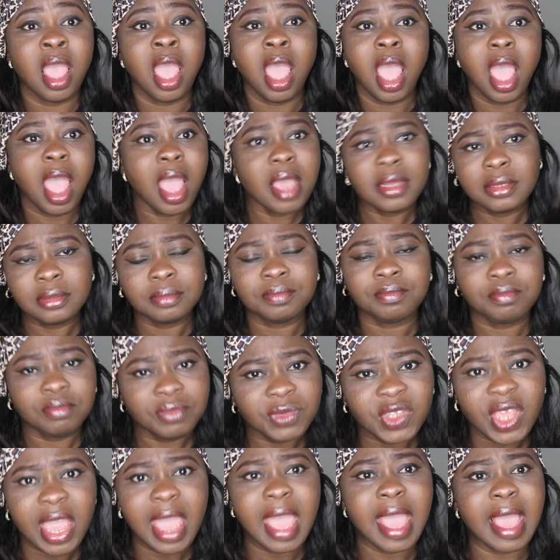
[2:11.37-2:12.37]
And
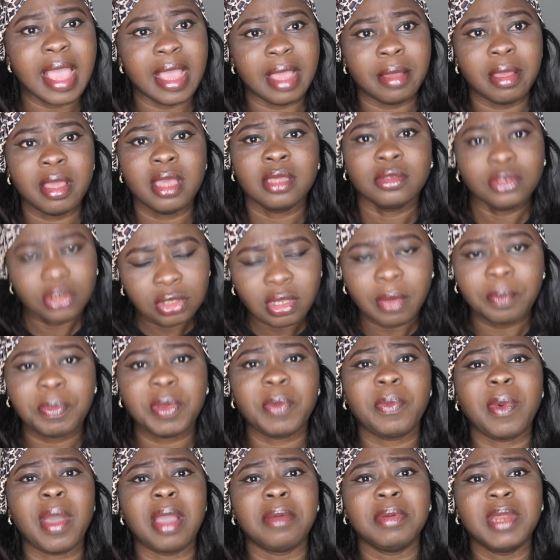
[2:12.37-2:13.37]
yeah, some
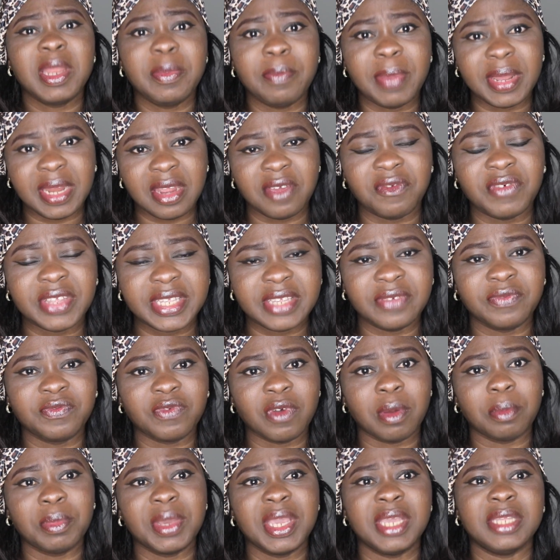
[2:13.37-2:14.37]
people are really benefiting
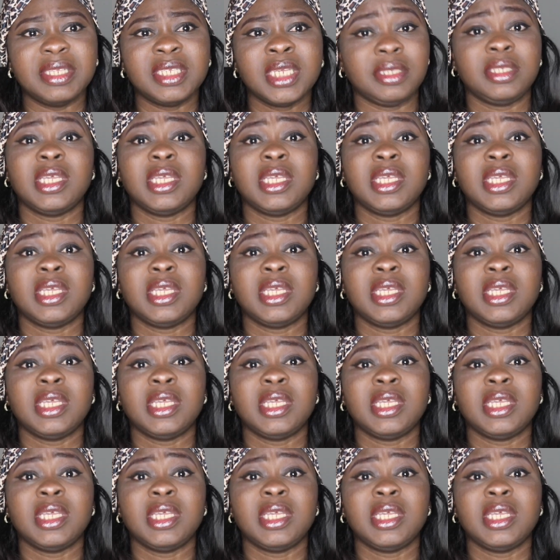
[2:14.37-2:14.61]
from it.